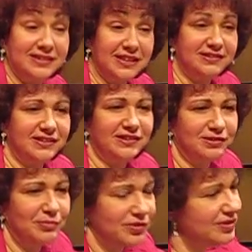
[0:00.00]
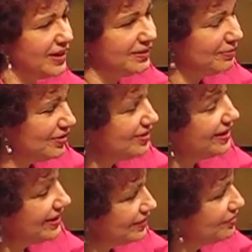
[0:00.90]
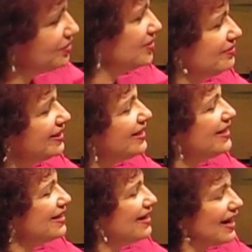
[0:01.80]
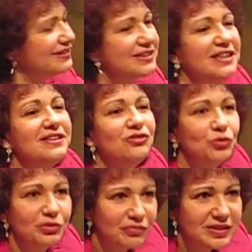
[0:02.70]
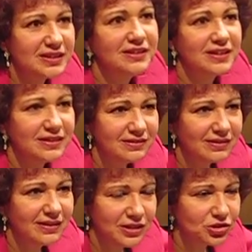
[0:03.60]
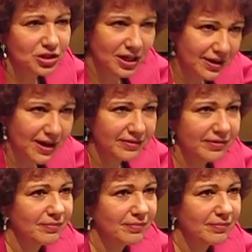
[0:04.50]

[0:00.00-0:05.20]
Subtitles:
60th birthday anniversary. I decided to investigate the national anthem.